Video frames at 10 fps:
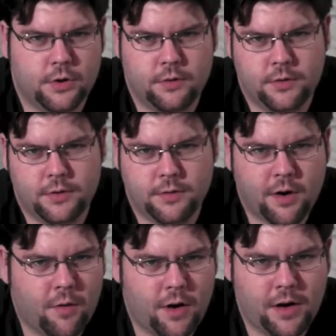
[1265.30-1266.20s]
you the
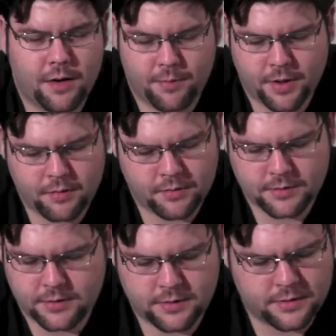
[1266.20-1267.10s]
recoiling because
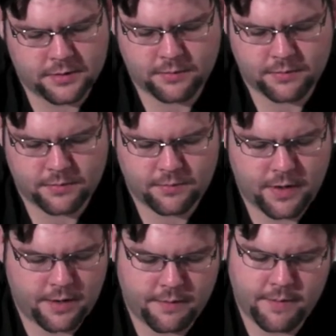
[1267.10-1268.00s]
it is a
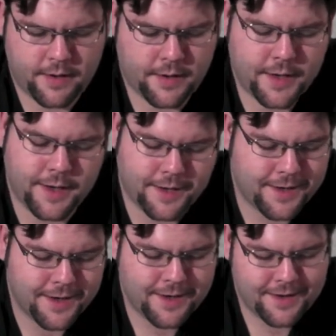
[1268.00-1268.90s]
very
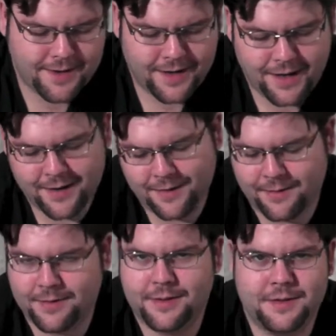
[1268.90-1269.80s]
I don't
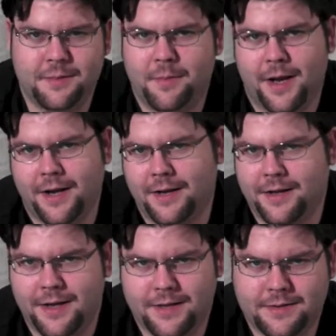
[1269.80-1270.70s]
know, it is a pain in
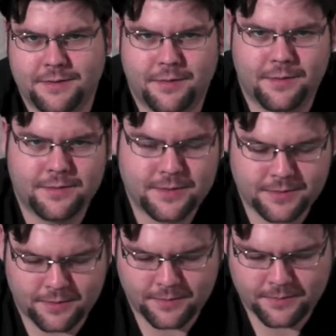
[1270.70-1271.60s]
the ass, you know.
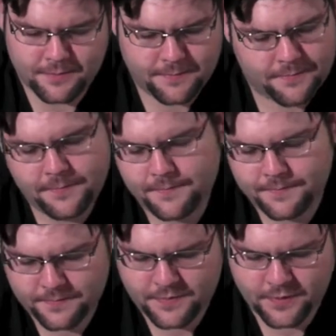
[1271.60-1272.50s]
So
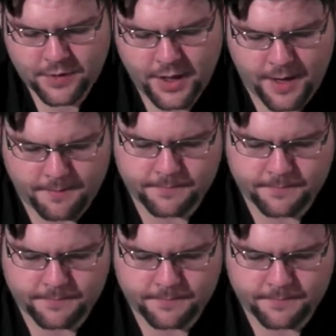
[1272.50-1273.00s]
okay,